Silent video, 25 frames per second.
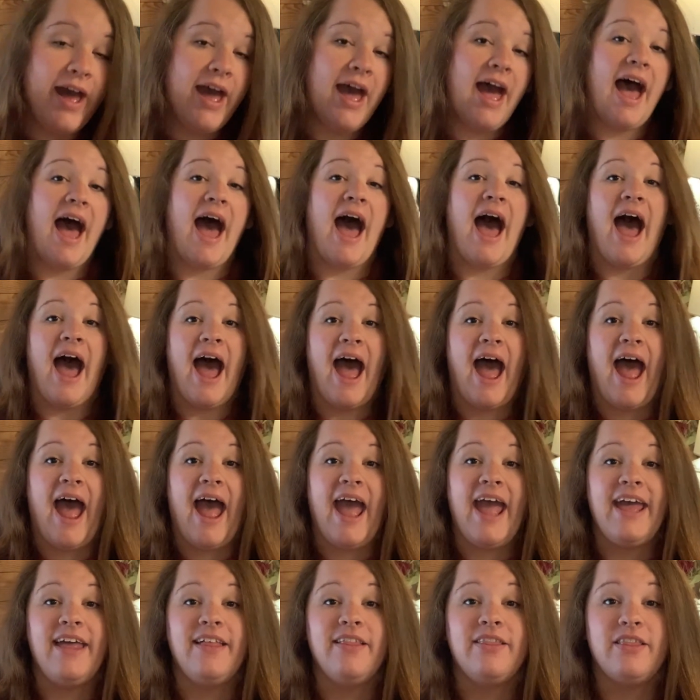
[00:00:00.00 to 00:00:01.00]

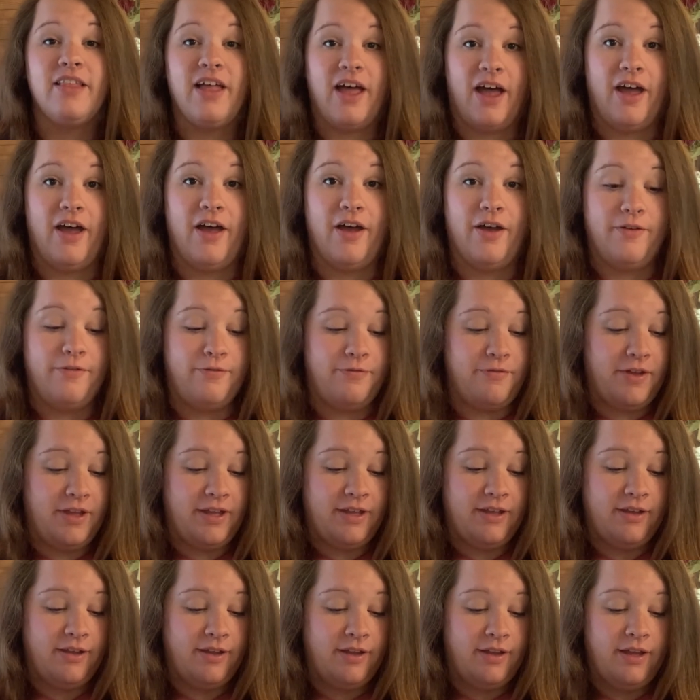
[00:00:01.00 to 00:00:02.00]
I love
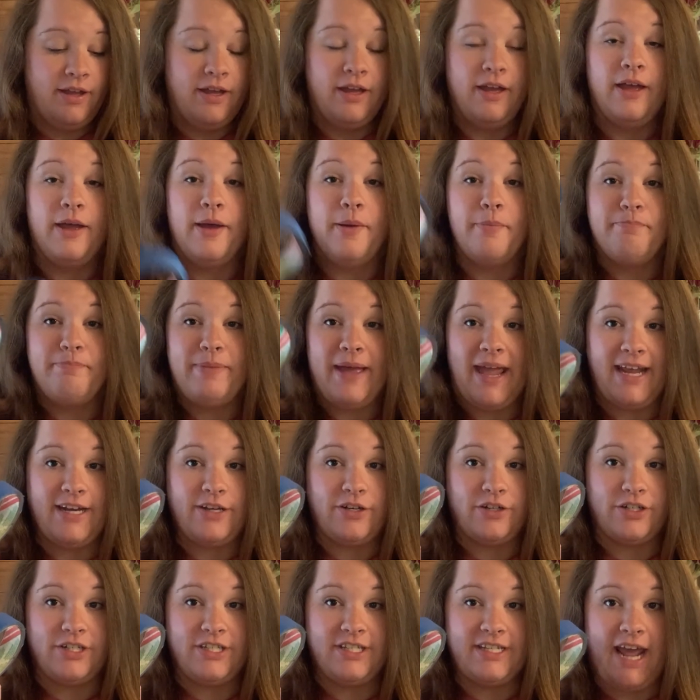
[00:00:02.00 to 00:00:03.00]

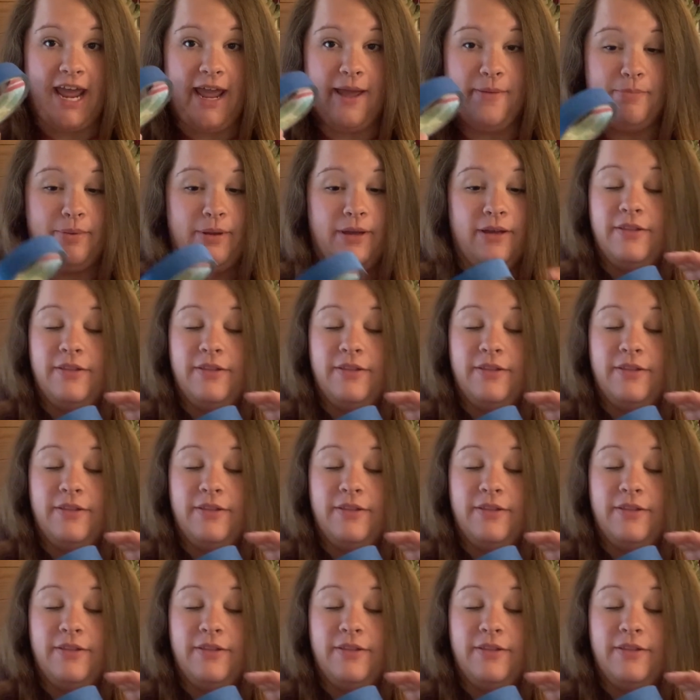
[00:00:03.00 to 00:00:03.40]
painter's tape.